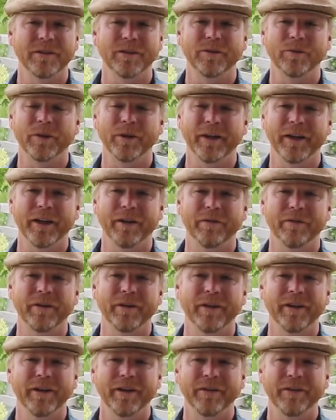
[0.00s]
We'll have
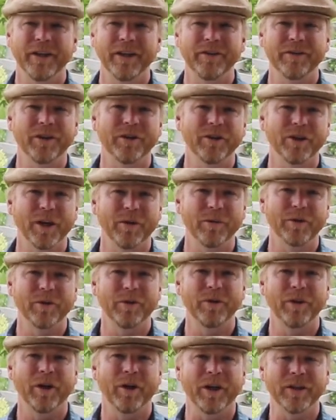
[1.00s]
things that'll come
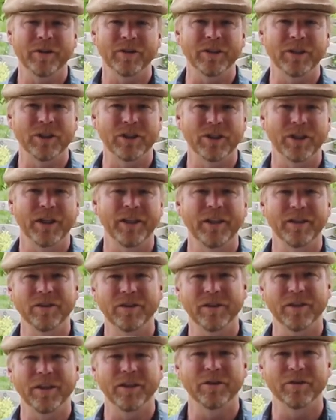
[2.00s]
through that'll actually
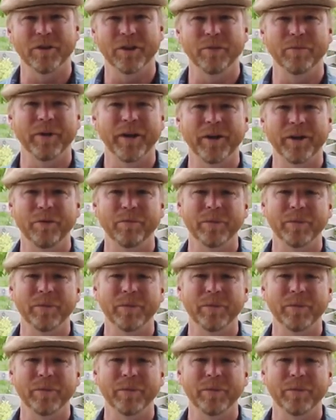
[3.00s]
change things for the better.